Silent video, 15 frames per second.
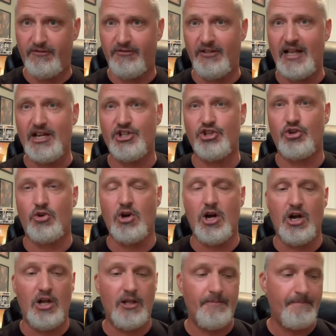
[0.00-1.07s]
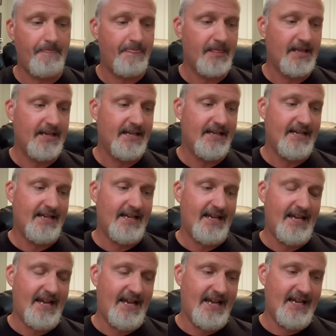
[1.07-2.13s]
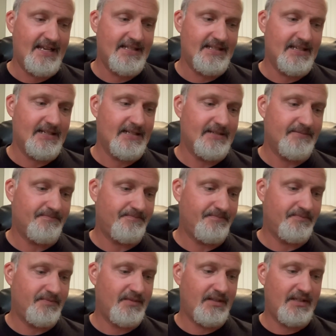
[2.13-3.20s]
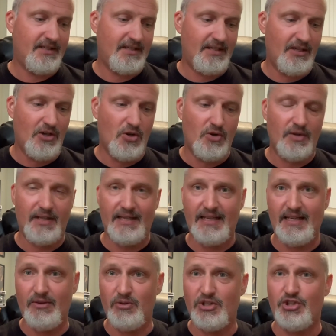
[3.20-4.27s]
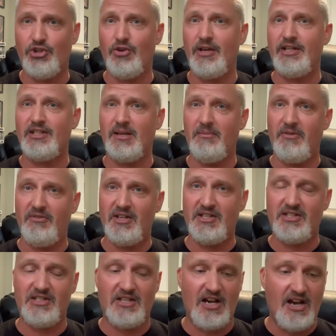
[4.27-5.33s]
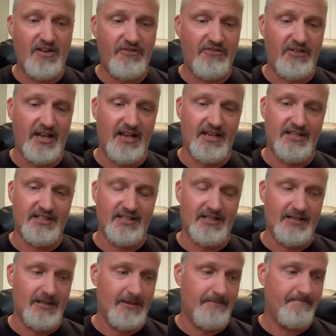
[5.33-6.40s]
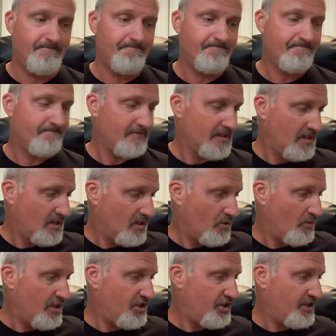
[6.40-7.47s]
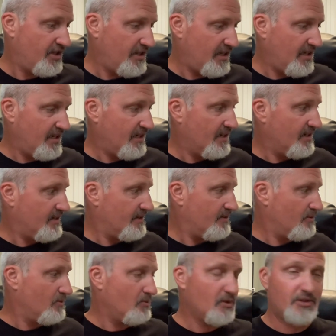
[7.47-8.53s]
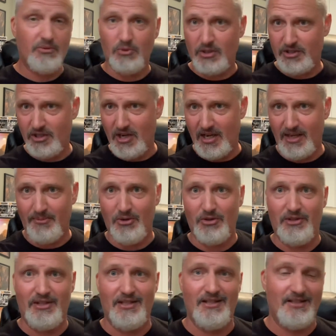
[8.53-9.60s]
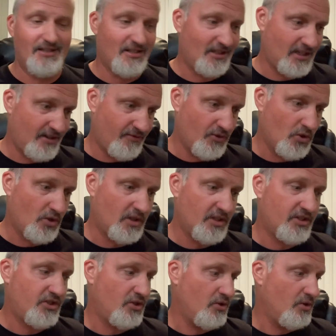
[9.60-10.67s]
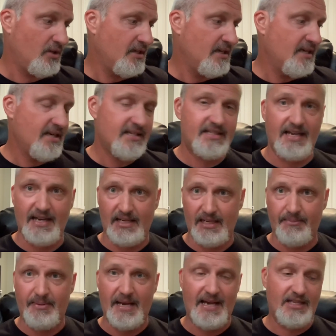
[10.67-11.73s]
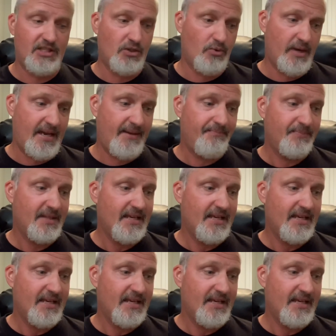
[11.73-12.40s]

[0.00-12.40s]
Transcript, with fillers: Fleshcrawl. And, uh, you know, he was showing some of his stuff, and um, which the, uh, we'll, we'll talk about the, the lead vocalist who sadly passed away.